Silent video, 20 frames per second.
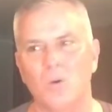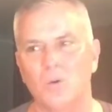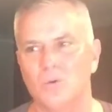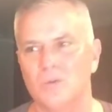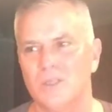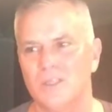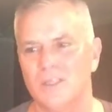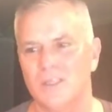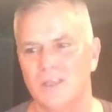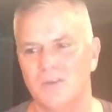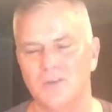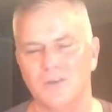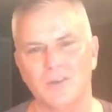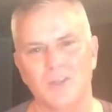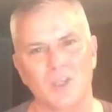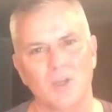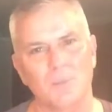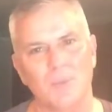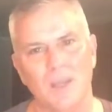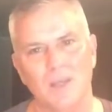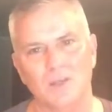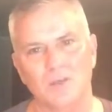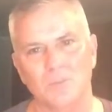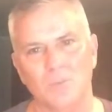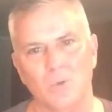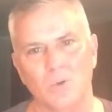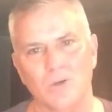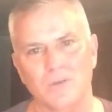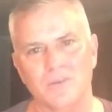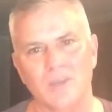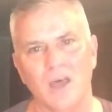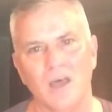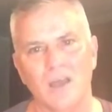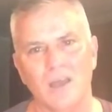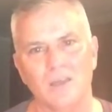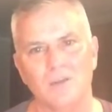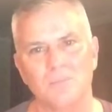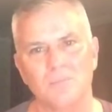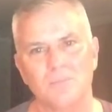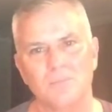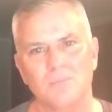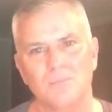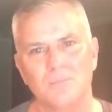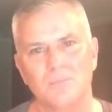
only given the commander more time.